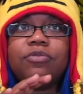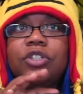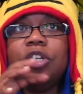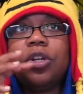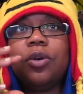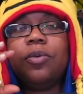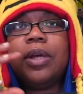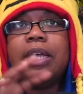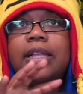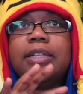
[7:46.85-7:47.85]
you know,
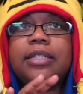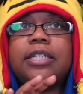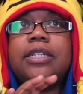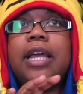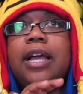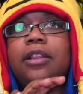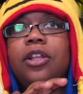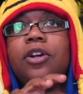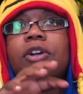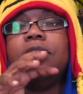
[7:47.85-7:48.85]
that uh,
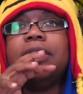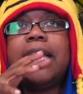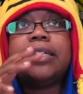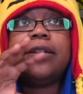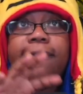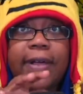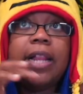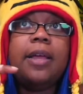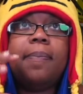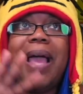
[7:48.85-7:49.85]
learn like
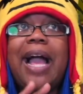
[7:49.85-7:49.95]
develop